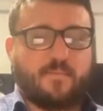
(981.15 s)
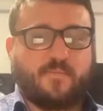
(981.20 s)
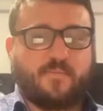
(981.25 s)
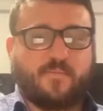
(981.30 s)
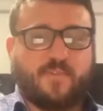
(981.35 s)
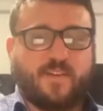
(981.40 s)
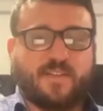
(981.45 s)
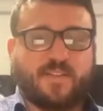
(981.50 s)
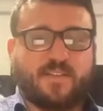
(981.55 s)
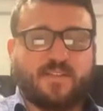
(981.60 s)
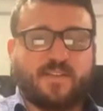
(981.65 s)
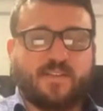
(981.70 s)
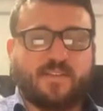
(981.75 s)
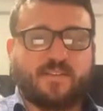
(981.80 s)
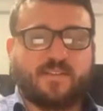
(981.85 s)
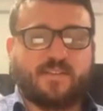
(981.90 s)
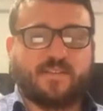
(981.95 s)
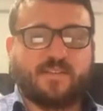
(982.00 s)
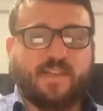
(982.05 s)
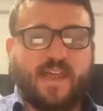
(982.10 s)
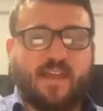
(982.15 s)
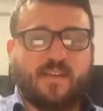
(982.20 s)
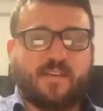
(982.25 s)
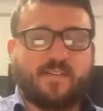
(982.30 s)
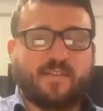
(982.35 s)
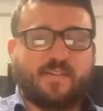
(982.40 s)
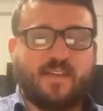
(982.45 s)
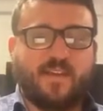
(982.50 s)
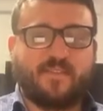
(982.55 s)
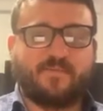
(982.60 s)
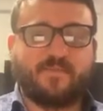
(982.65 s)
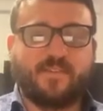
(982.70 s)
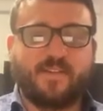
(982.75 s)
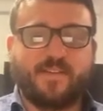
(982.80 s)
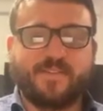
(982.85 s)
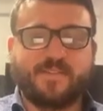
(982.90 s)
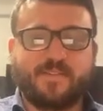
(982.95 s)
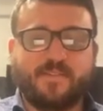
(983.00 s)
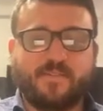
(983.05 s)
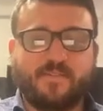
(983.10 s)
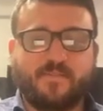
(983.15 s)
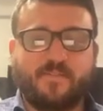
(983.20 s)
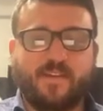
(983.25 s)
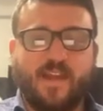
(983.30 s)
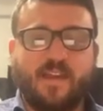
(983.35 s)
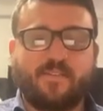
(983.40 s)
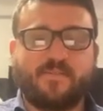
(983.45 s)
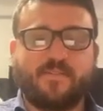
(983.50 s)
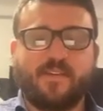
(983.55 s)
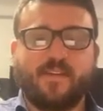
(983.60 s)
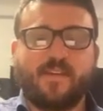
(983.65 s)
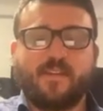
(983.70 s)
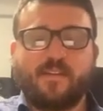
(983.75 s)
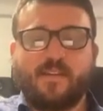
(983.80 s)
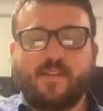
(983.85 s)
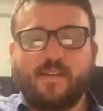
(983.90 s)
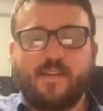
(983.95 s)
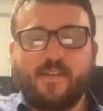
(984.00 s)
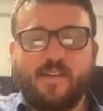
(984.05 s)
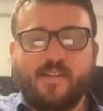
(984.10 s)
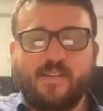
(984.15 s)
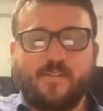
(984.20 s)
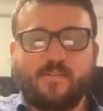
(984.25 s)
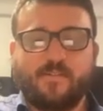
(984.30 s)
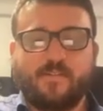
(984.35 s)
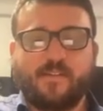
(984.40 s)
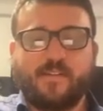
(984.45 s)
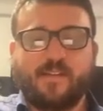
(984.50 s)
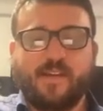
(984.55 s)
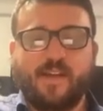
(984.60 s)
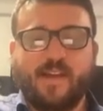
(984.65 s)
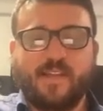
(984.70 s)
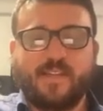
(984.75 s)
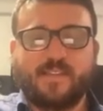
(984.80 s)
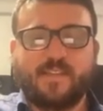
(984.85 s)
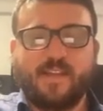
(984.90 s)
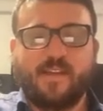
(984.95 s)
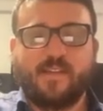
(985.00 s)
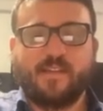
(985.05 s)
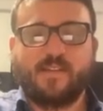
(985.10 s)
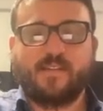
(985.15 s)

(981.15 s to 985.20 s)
which is exactly the definition of gravity according to Einstein.